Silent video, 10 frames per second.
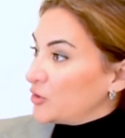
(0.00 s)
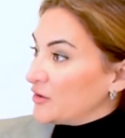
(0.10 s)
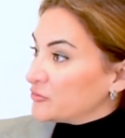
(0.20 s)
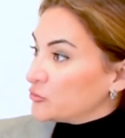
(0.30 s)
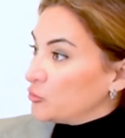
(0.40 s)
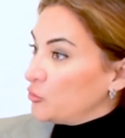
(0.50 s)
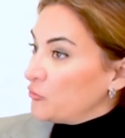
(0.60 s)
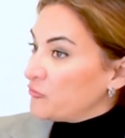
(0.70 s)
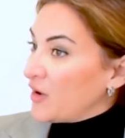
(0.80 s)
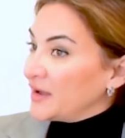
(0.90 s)
You have
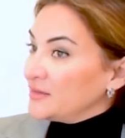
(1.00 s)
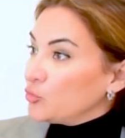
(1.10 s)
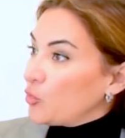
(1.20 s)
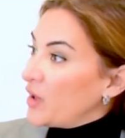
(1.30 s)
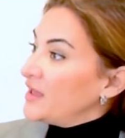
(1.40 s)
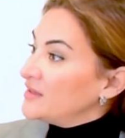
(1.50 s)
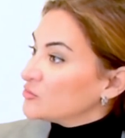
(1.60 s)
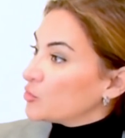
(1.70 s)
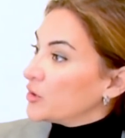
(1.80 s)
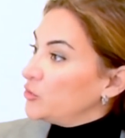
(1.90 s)
to find
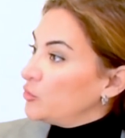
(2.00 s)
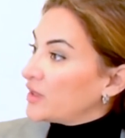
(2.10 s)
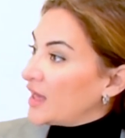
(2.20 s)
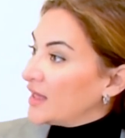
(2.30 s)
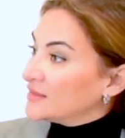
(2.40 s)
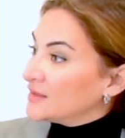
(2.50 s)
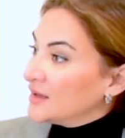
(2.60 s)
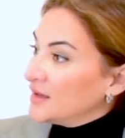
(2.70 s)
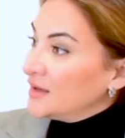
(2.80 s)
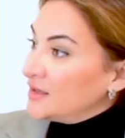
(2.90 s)
ways where you can,
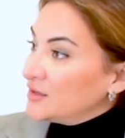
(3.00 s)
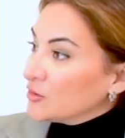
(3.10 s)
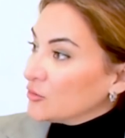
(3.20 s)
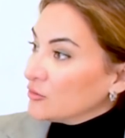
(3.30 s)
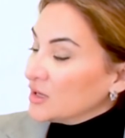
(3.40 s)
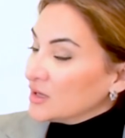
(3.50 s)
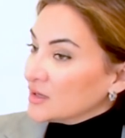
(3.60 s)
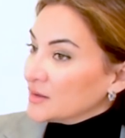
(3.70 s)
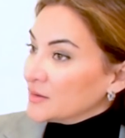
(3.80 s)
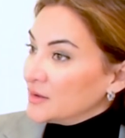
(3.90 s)
you know,
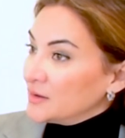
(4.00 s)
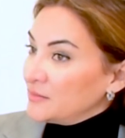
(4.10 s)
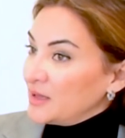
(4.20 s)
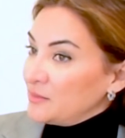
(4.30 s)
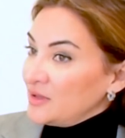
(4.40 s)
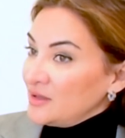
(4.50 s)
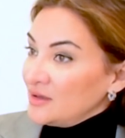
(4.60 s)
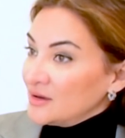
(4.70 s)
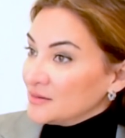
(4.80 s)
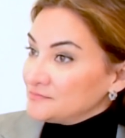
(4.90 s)
uh, maybe...